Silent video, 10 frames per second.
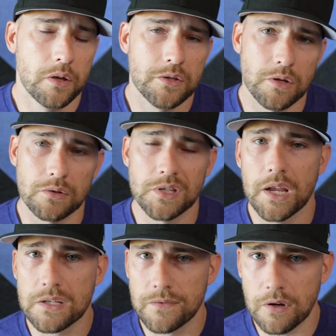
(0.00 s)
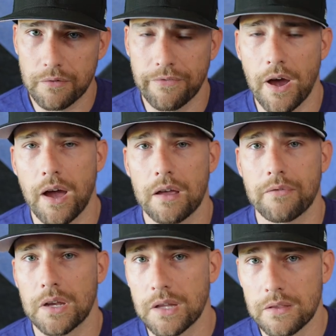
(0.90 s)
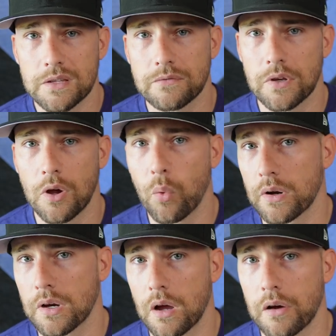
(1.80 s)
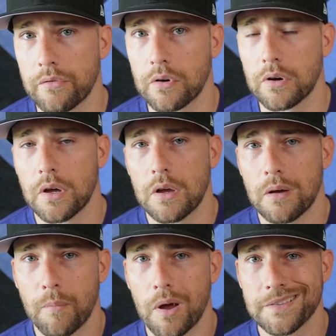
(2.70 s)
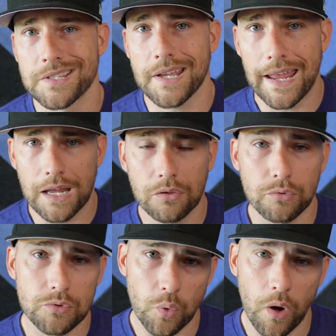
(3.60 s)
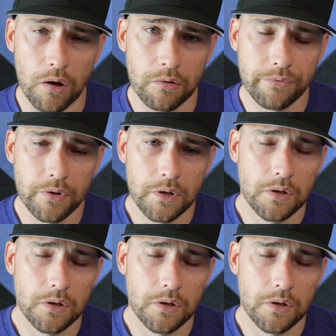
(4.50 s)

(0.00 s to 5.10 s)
So today's video 5, and in this video, we're going to cover months 8 through 12,